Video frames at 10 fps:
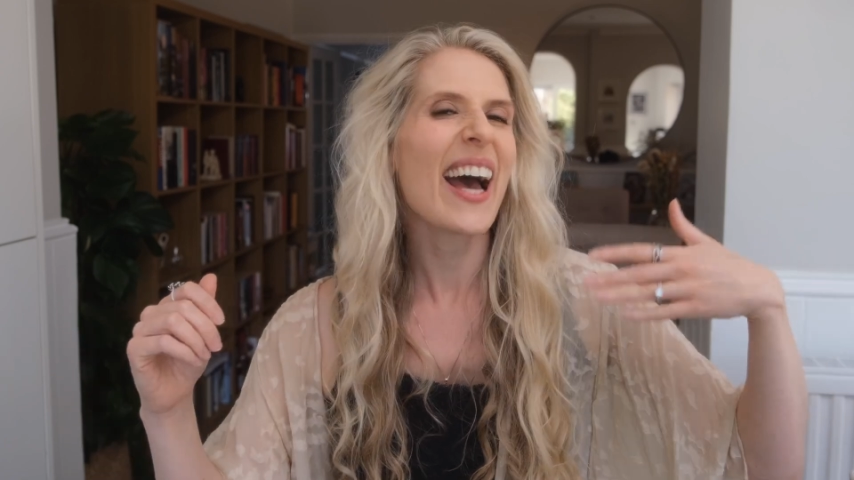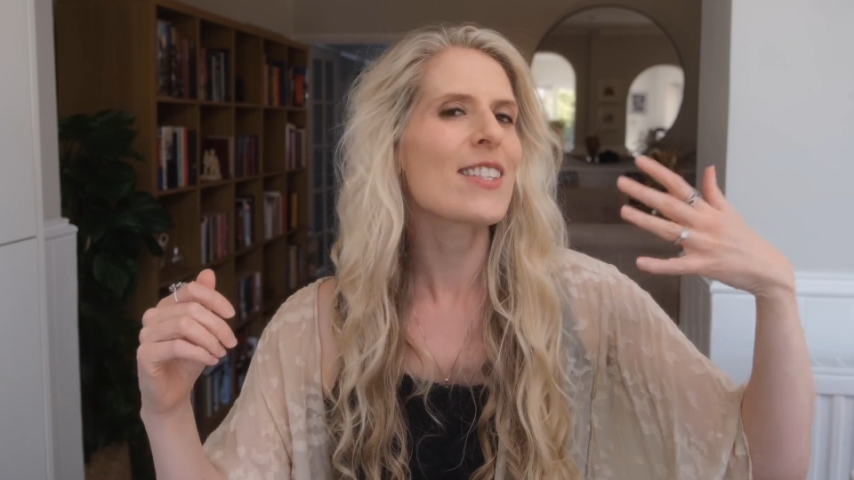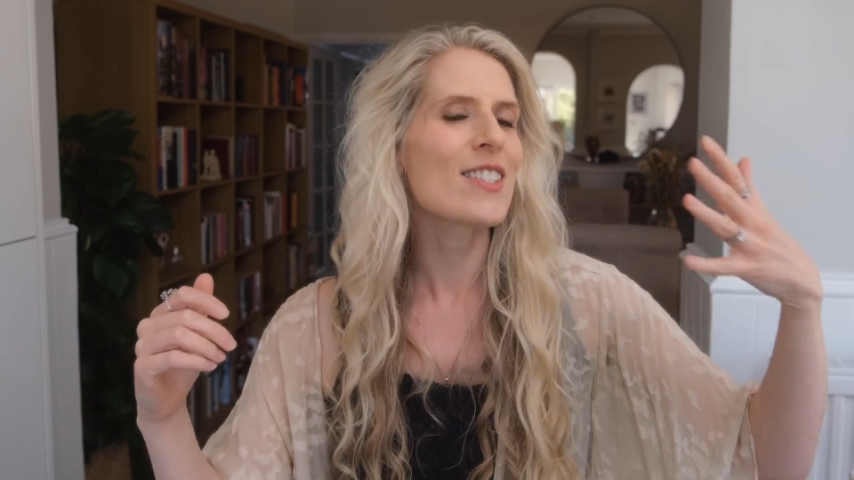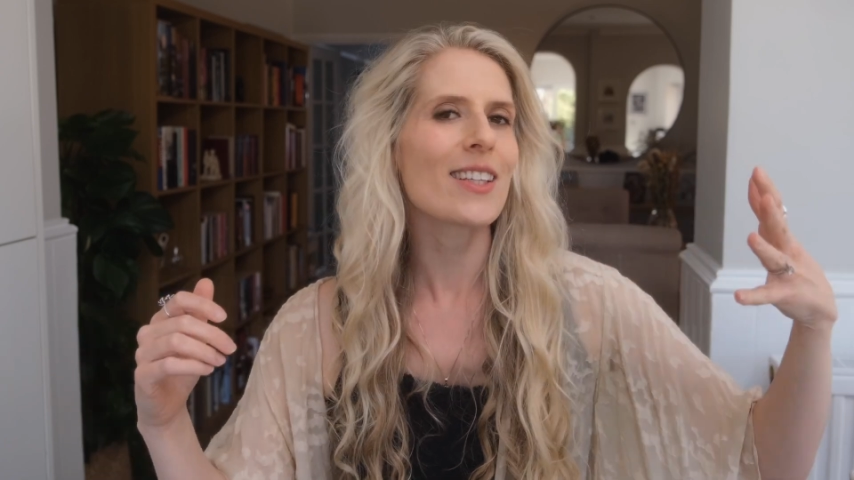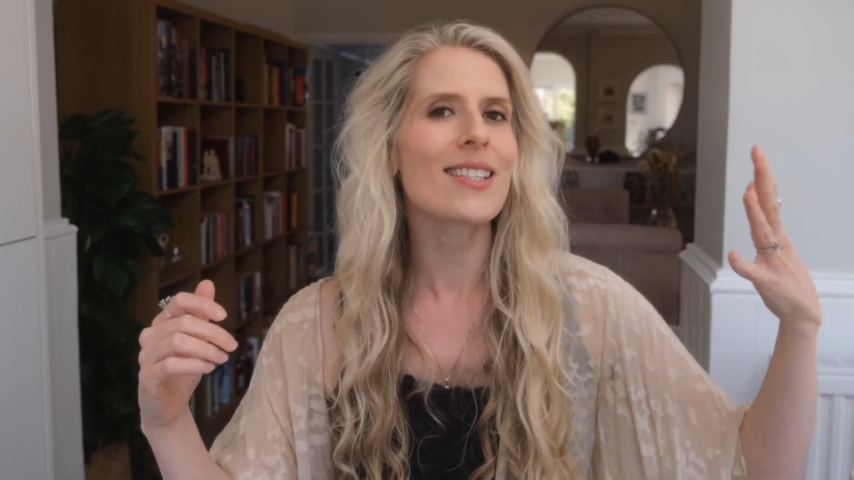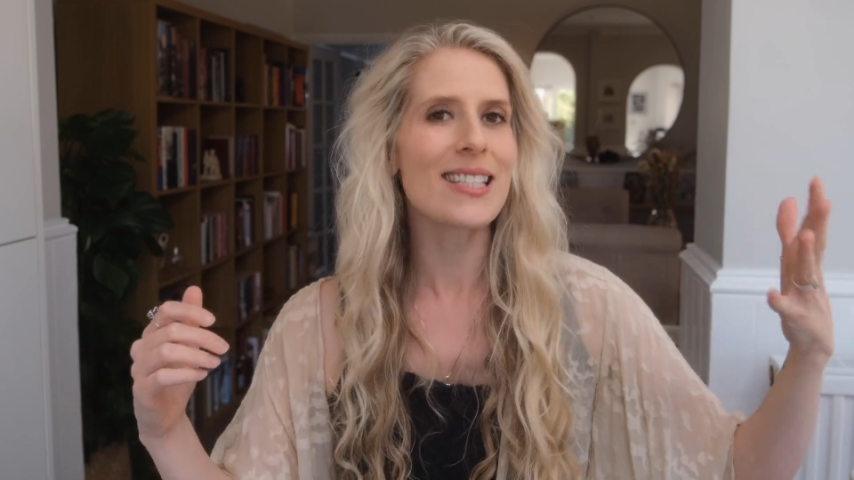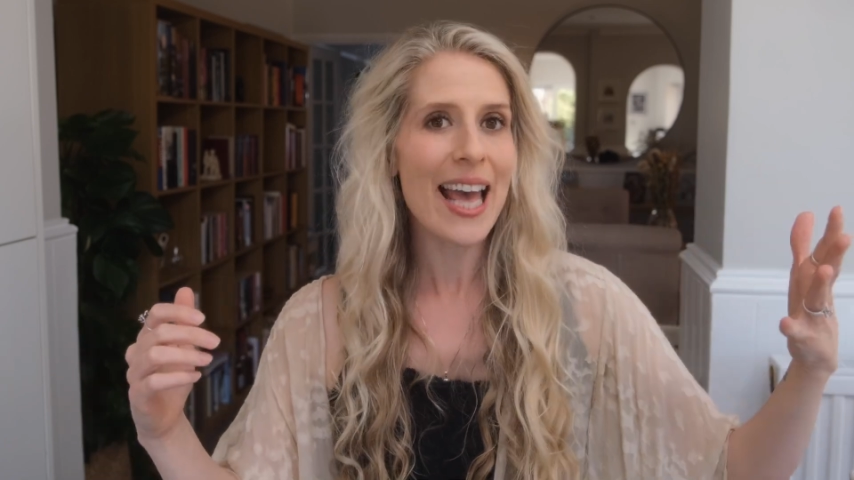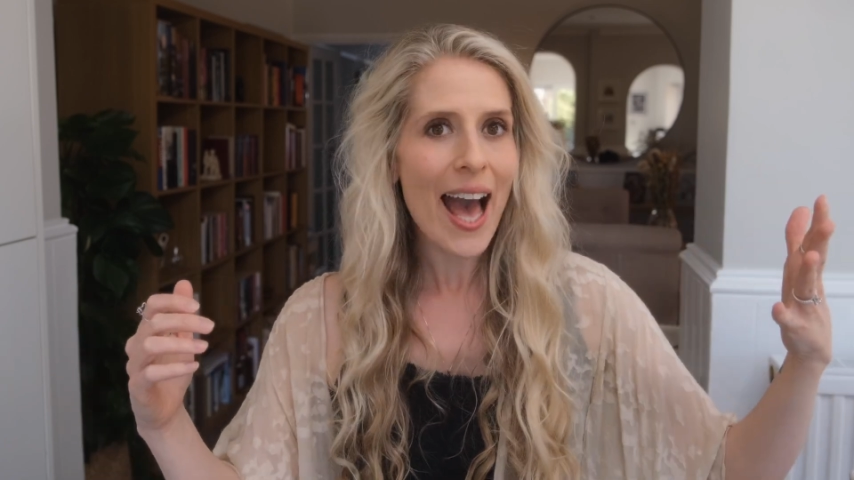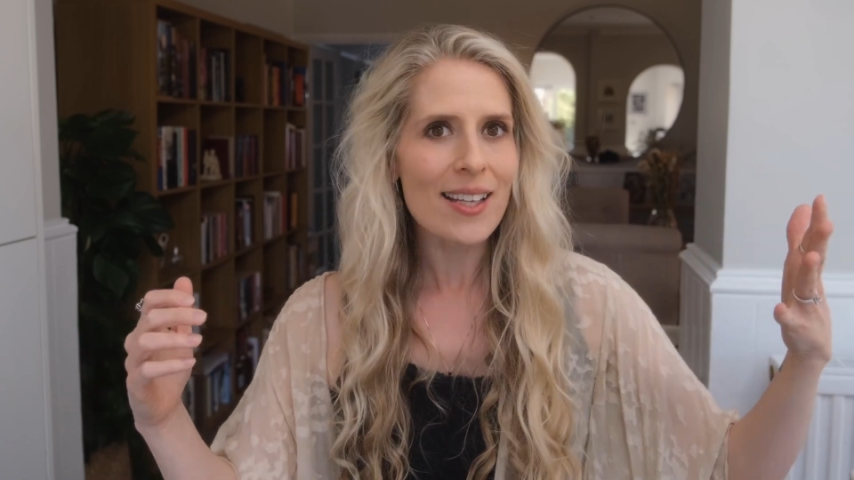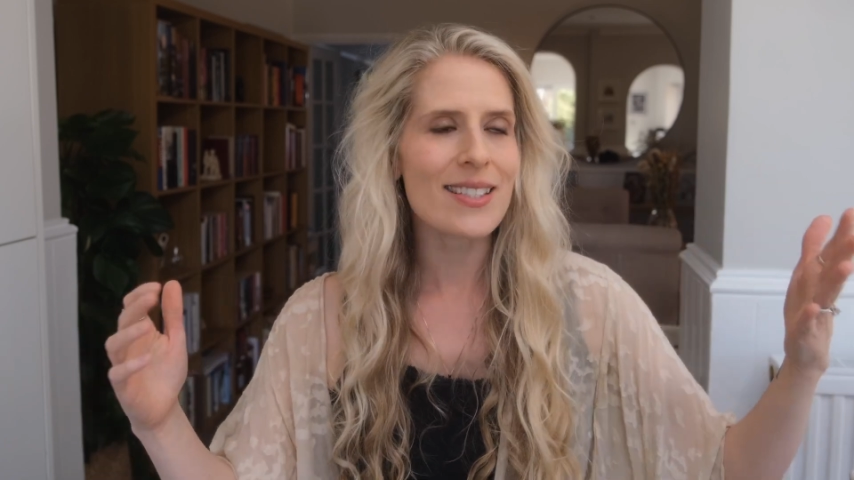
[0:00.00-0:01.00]
and
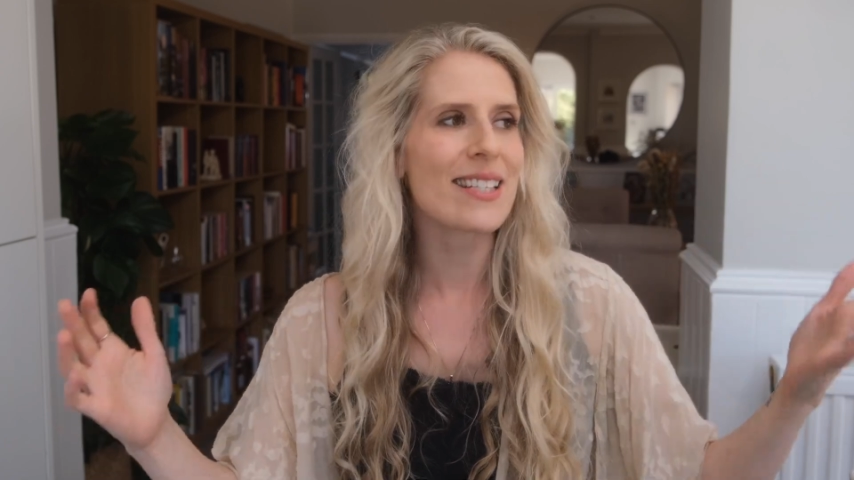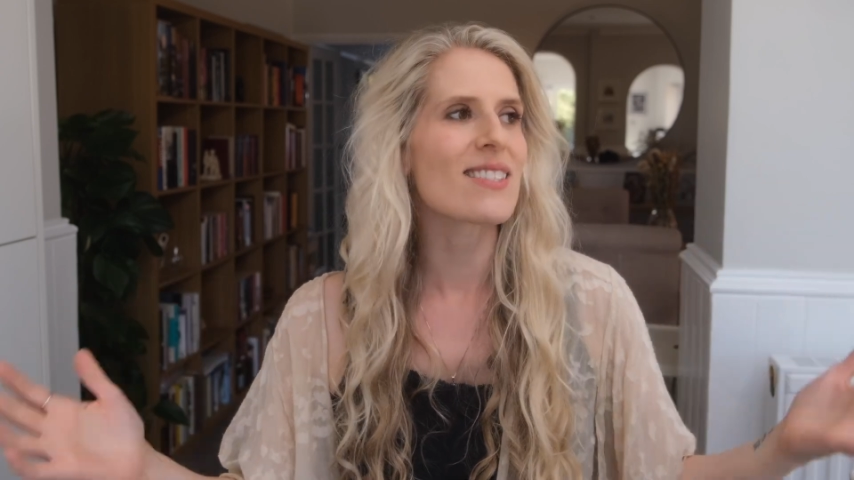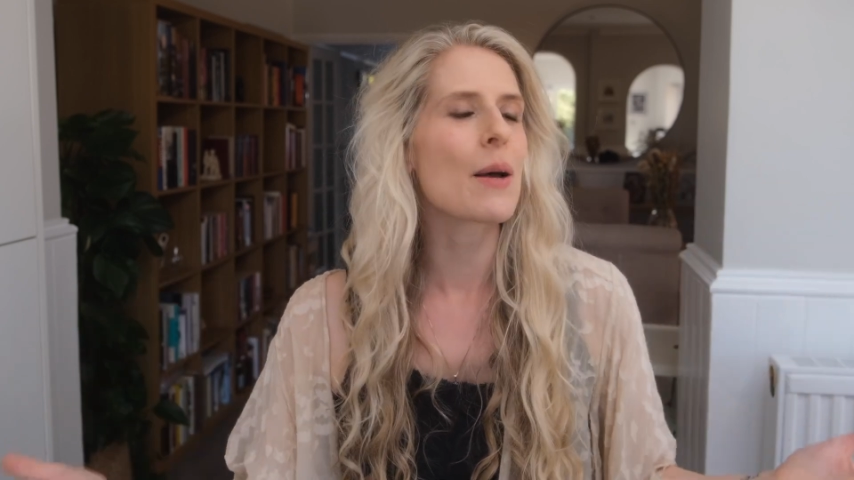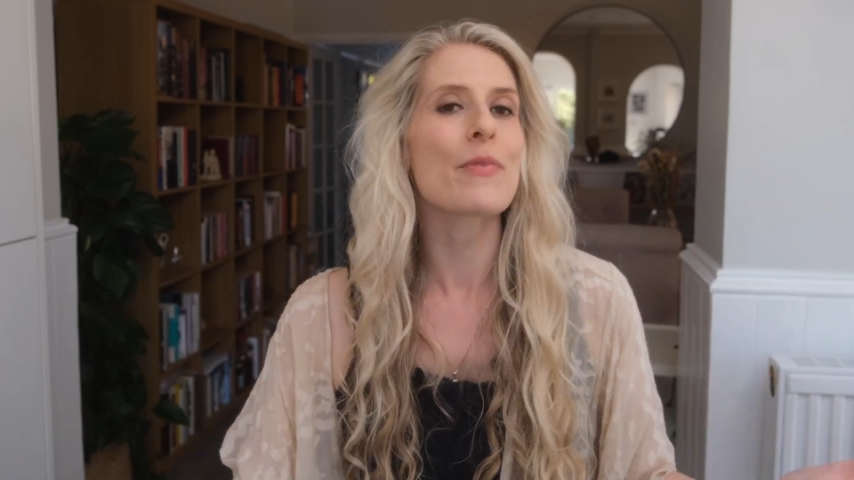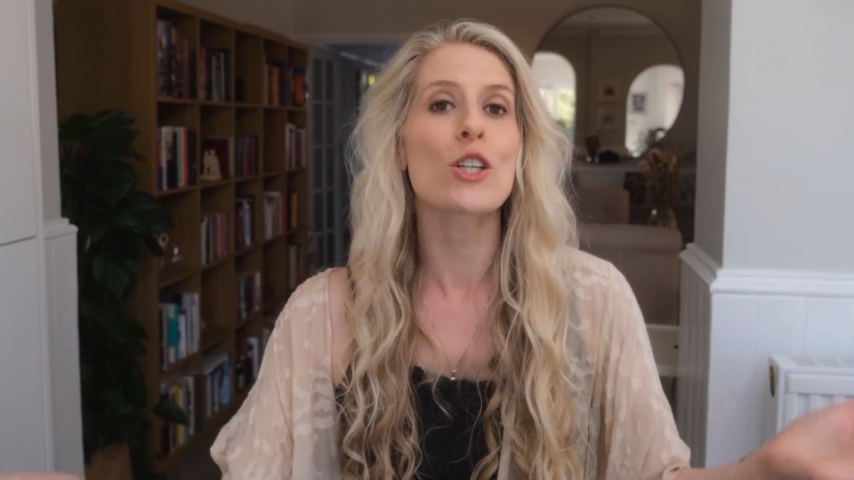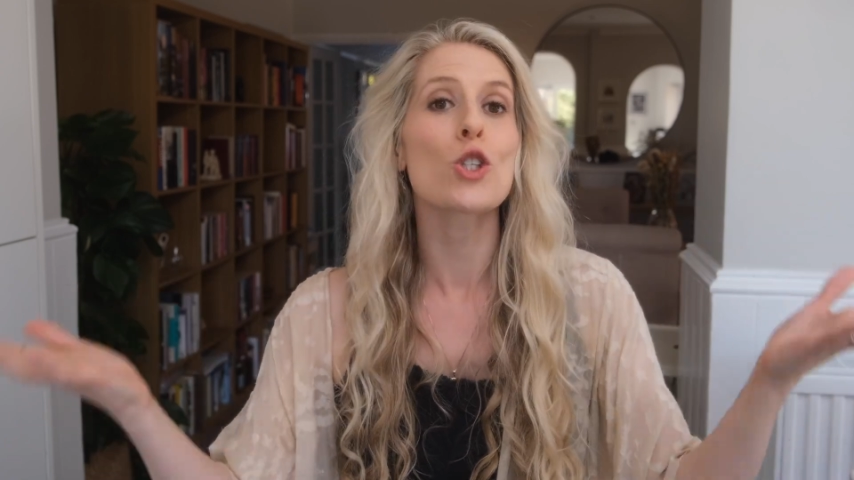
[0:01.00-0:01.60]
success is something